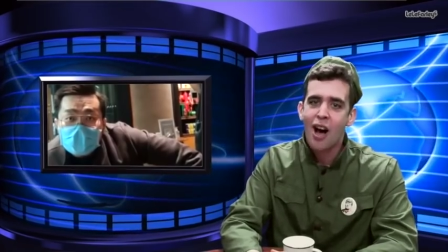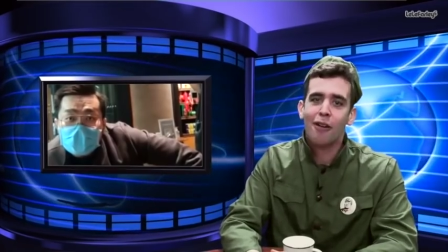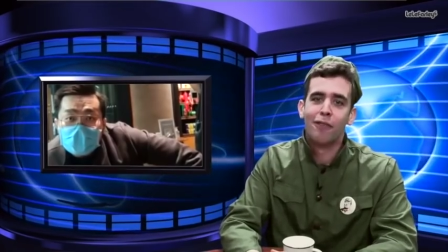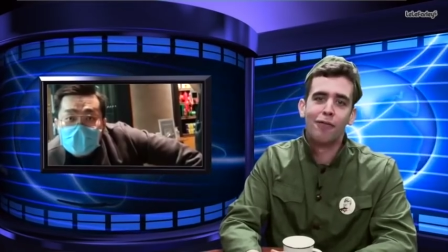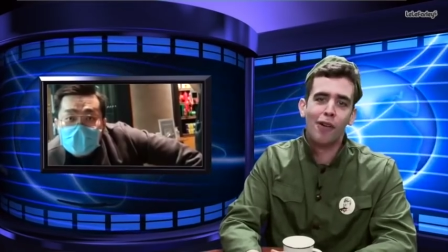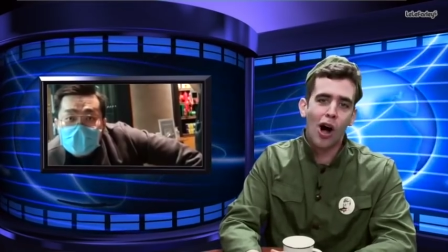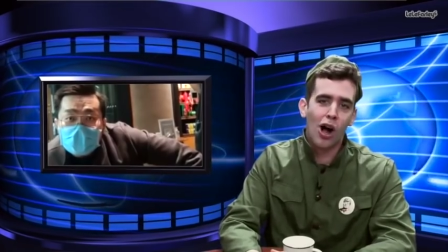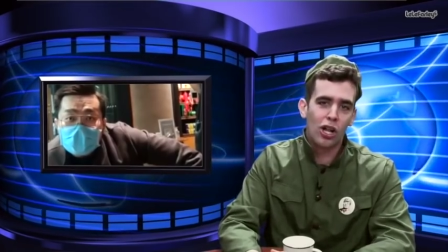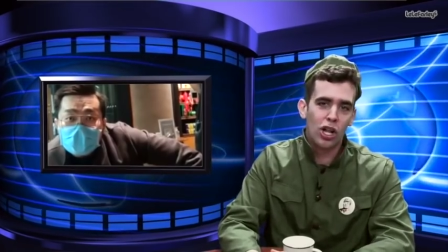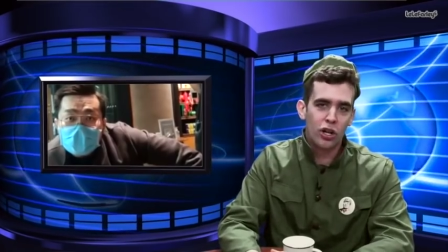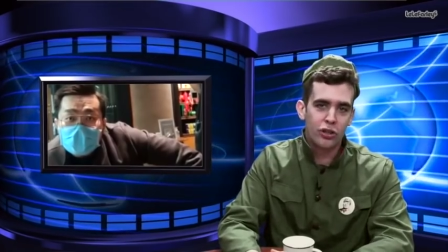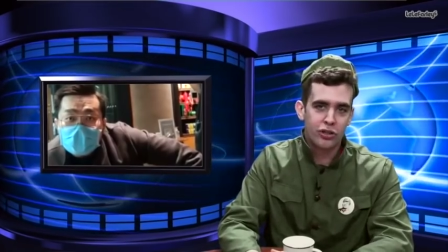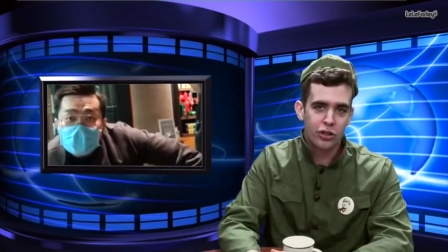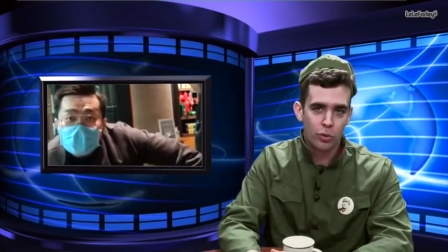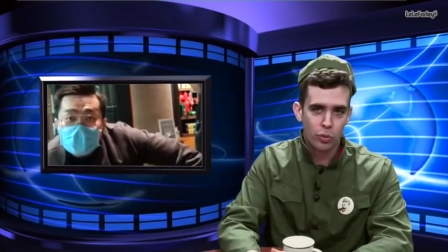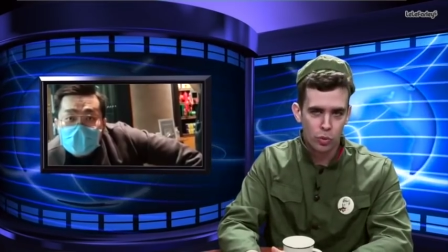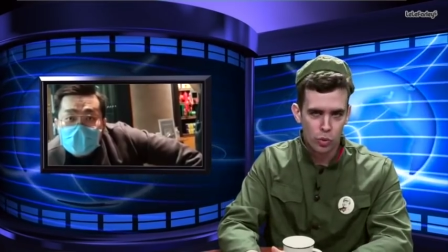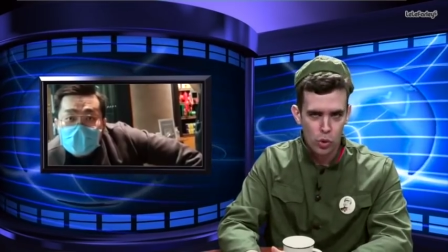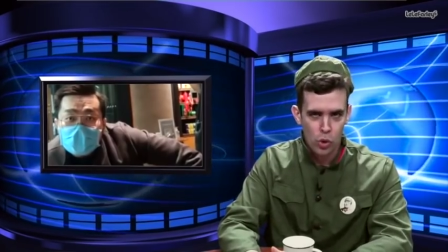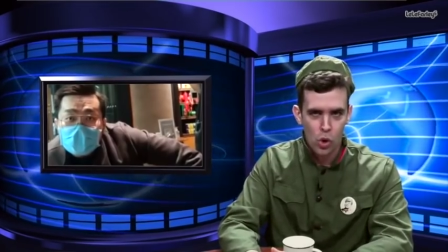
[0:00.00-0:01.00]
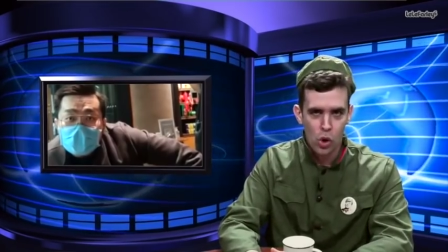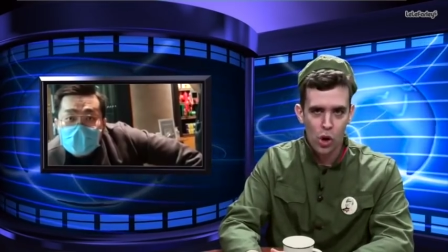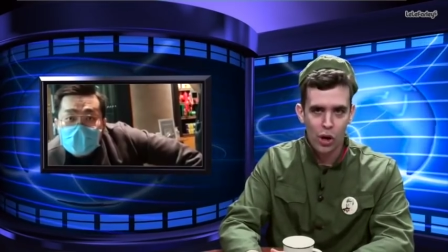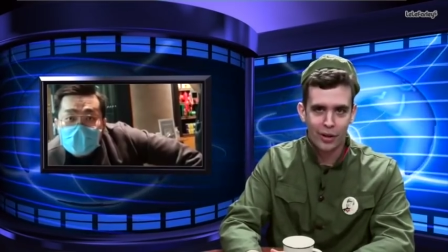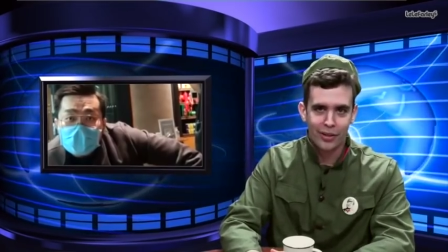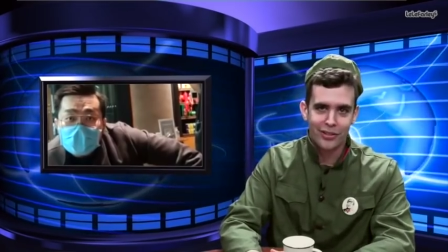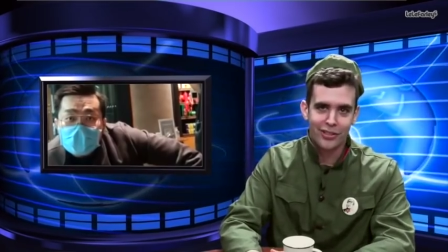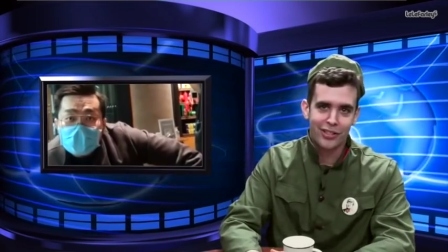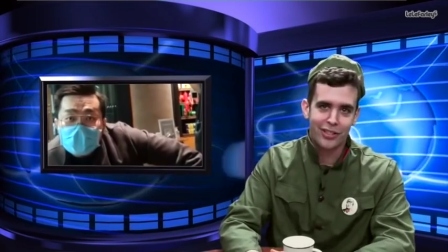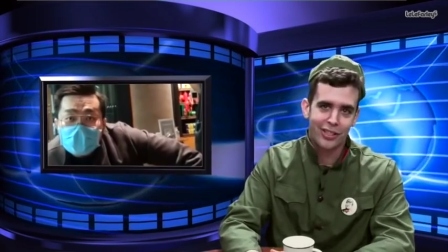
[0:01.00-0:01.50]
follows the
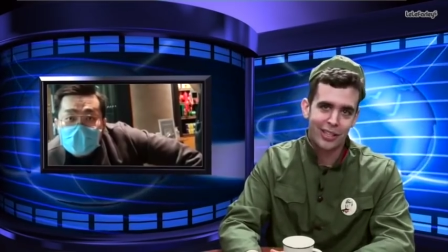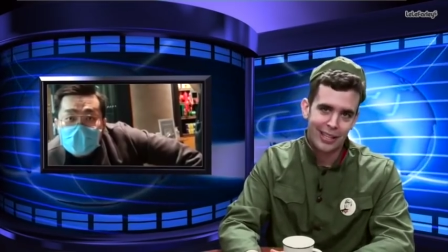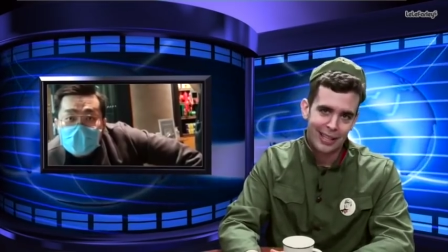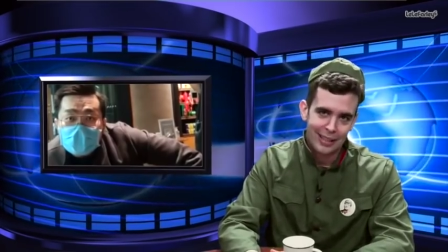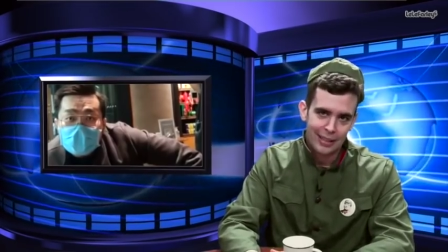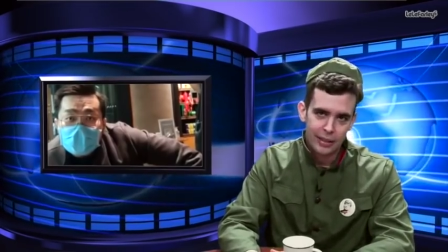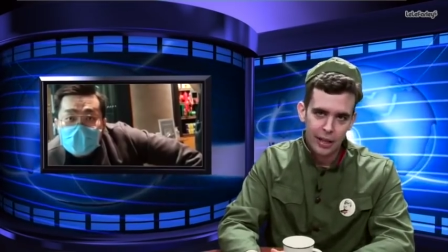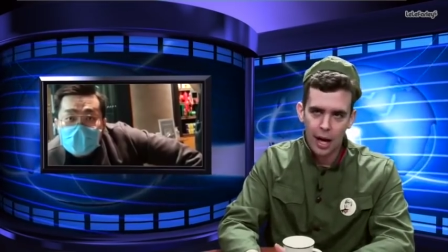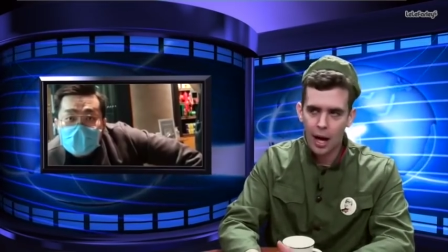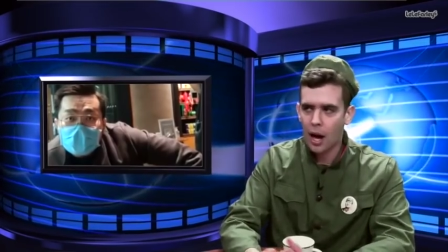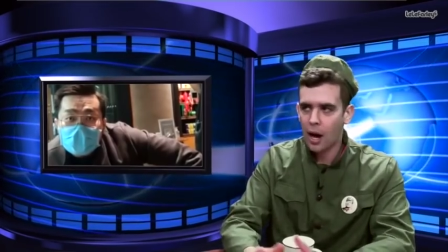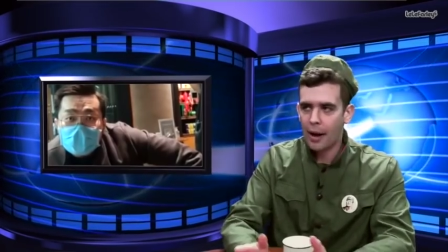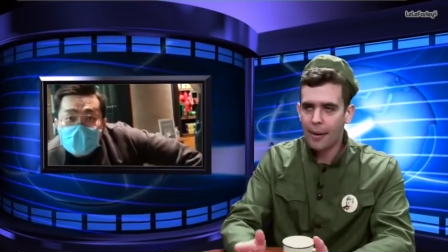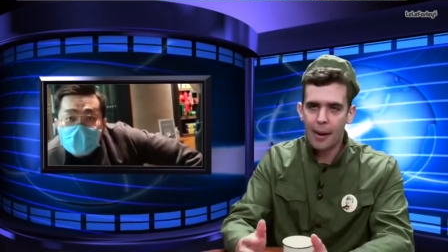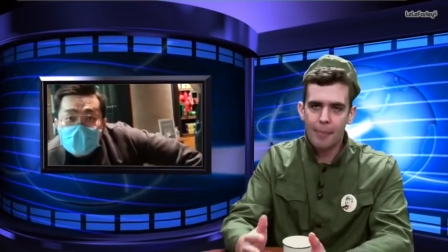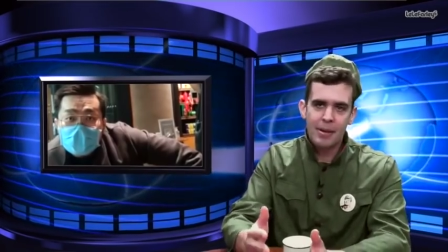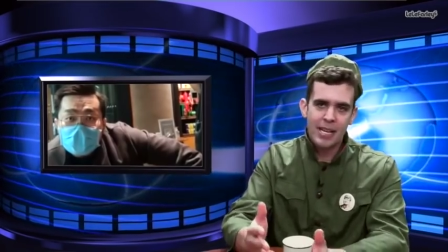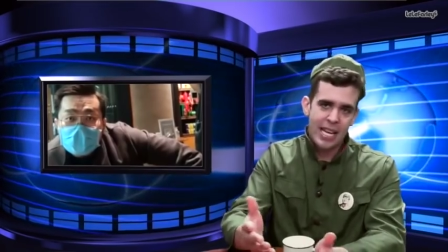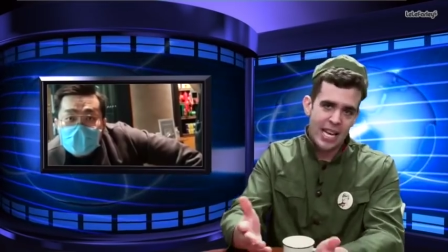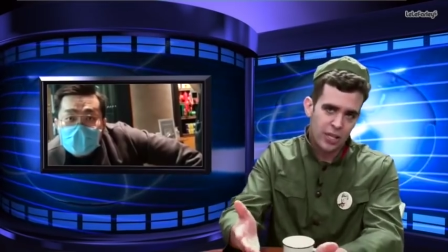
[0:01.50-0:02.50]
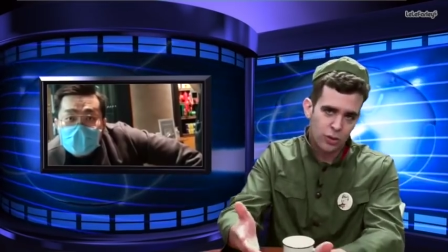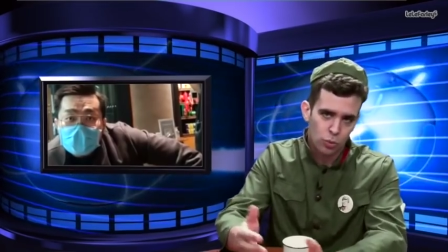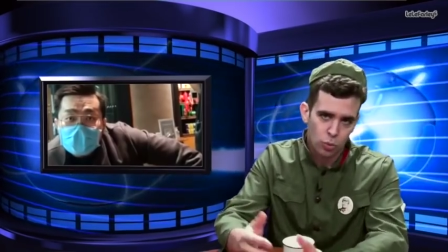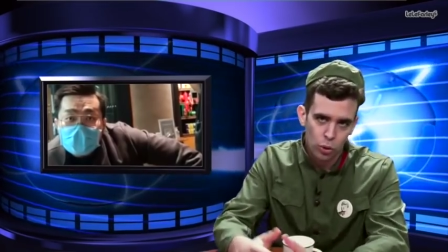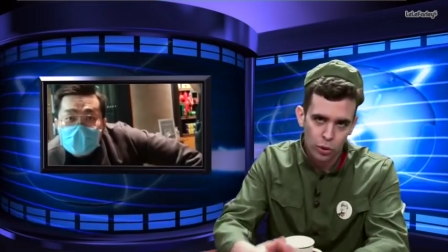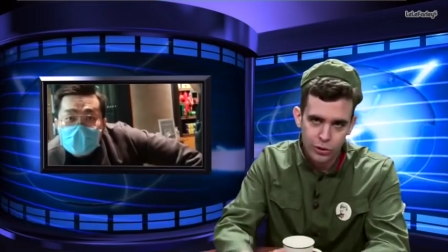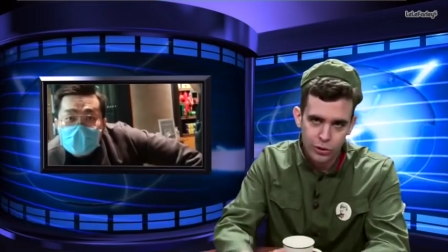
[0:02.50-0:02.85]
rules. I, I mean, his rules.